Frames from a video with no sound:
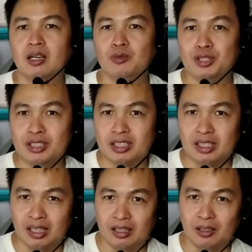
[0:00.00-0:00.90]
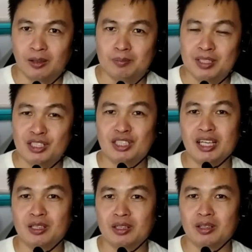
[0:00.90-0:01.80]
which means
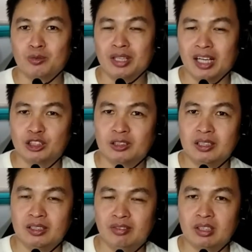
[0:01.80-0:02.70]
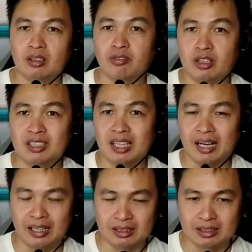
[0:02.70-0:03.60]
that we are actually living in a very
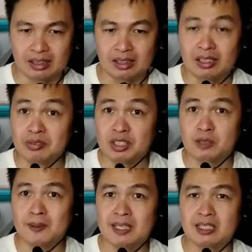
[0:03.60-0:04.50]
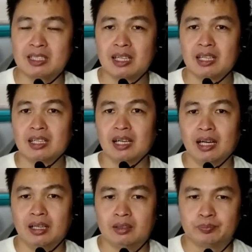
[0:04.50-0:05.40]
tight living space.
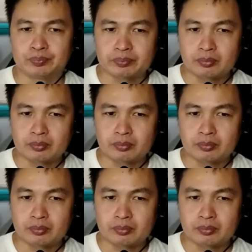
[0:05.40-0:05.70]
And